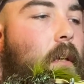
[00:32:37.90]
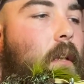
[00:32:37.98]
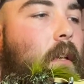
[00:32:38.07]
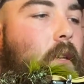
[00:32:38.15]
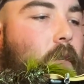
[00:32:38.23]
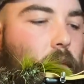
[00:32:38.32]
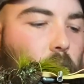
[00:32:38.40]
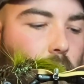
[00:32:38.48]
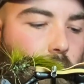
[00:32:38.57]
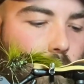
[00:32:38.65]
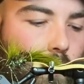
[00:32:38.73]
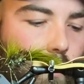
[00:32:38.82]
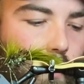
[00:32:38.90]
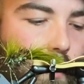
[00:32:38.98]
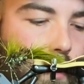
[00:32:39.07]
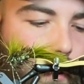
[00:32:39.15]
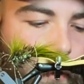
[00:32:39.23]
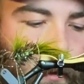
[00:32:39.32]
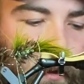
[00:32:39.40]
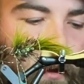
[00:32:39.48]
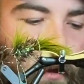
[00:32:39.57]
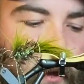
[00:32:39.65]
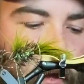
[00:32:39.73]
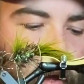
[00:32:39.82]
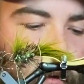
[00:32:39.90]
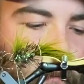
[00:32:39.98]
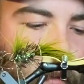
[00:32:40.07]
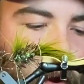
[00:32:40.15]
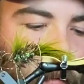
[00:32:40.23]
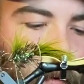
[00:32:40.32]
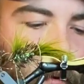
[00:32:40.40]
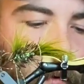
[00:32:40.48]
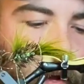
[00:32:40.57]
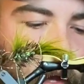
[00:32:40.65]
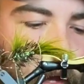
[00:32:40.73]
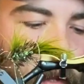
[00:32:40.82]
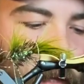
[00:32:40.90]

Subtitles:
is one more marabou wing.